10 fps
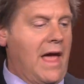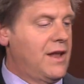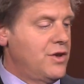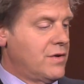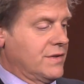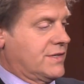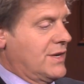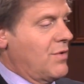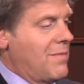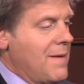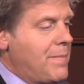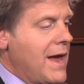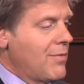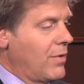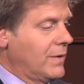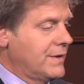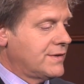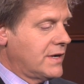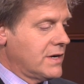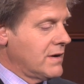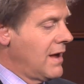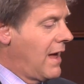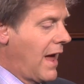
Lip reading: And you can see what my payroll is here.